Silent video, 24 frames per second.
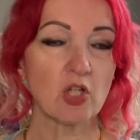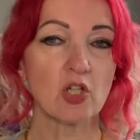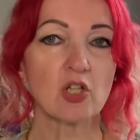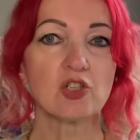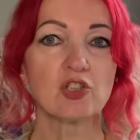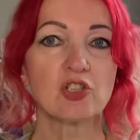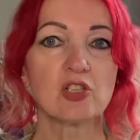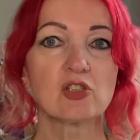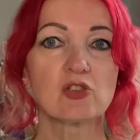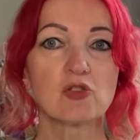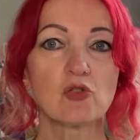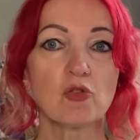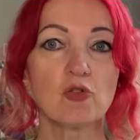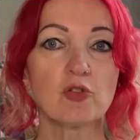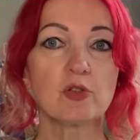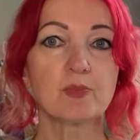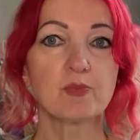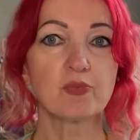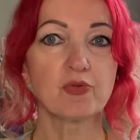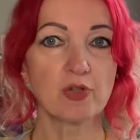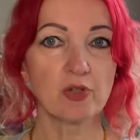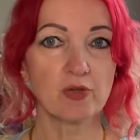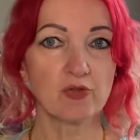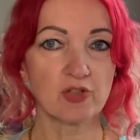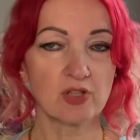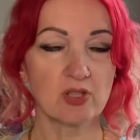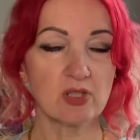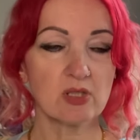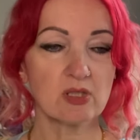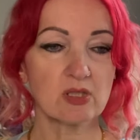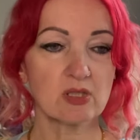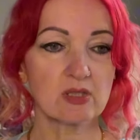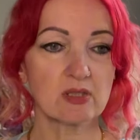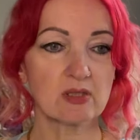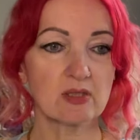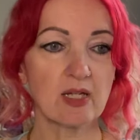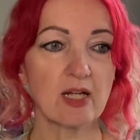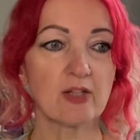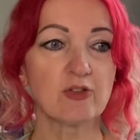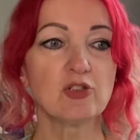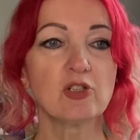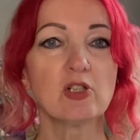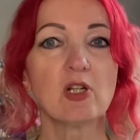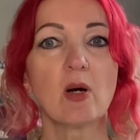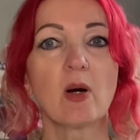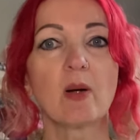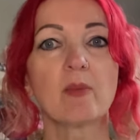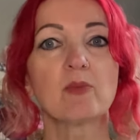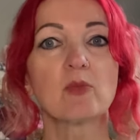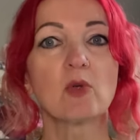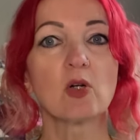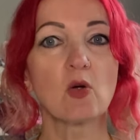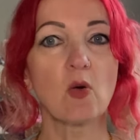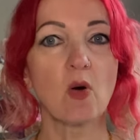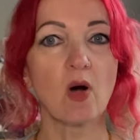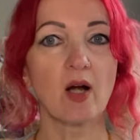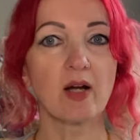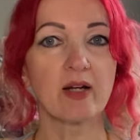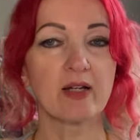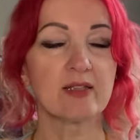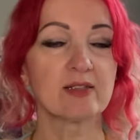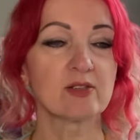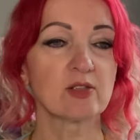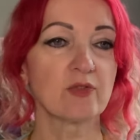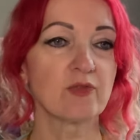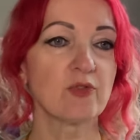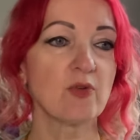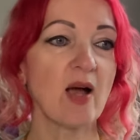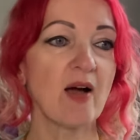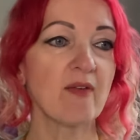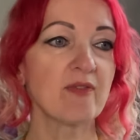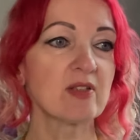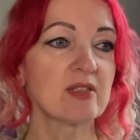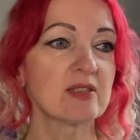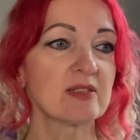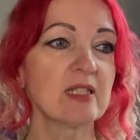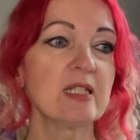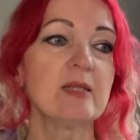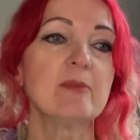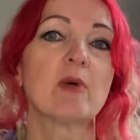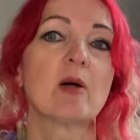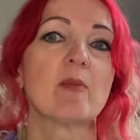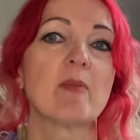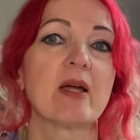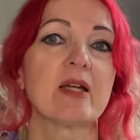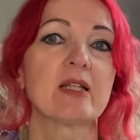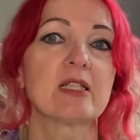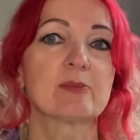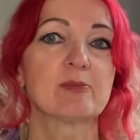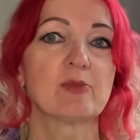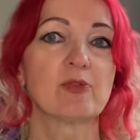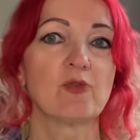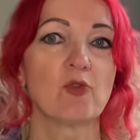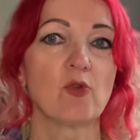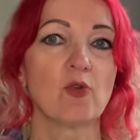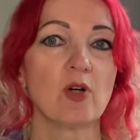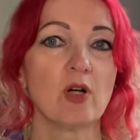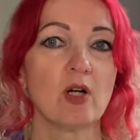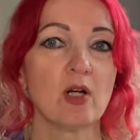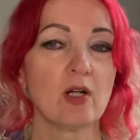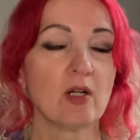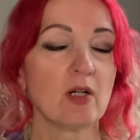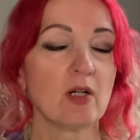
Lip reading: She's called Prudence, and you know I'm quirky, so if you haven't seen my makes before,